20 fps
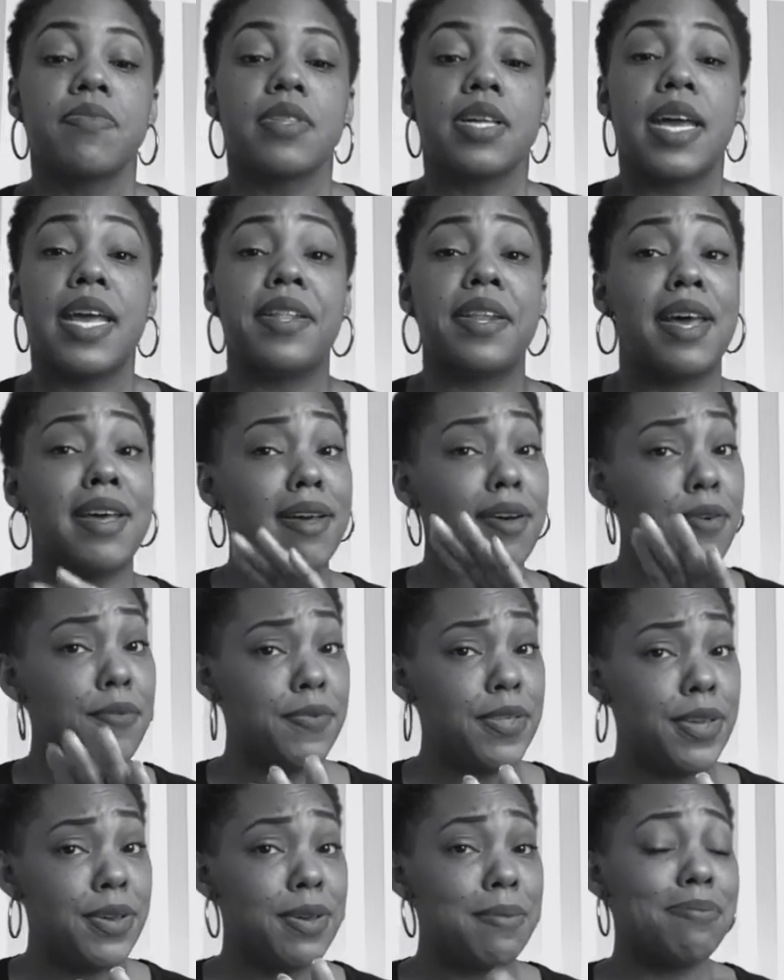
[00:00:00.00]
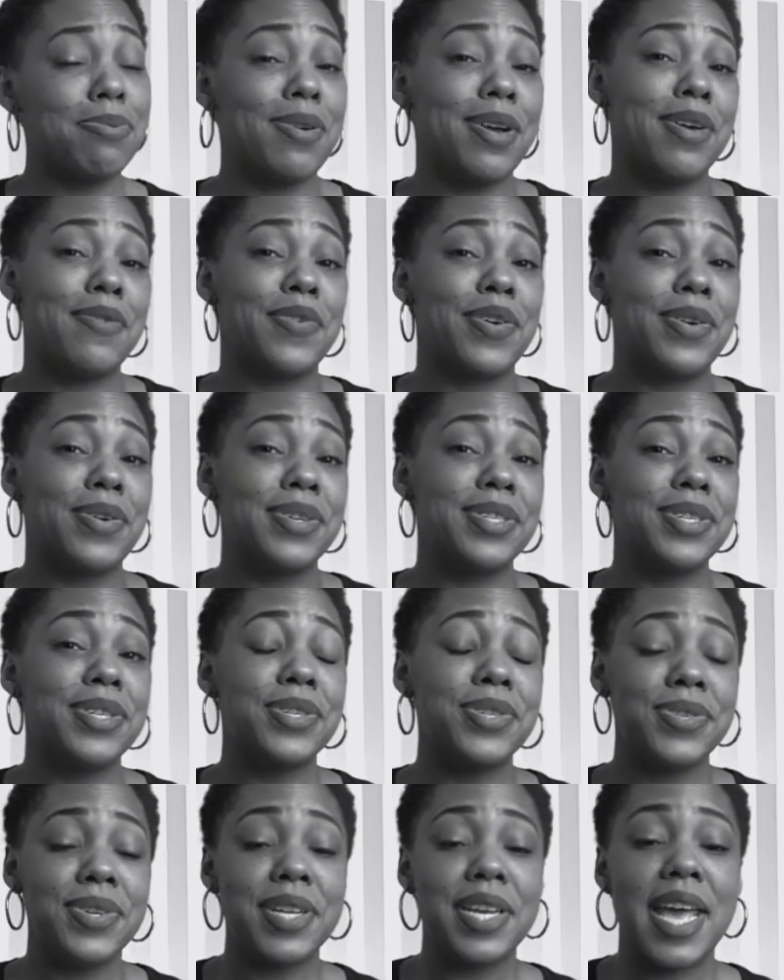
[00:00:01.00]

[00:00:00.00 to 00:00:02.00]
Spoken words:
and that hopefully you can pray over your children.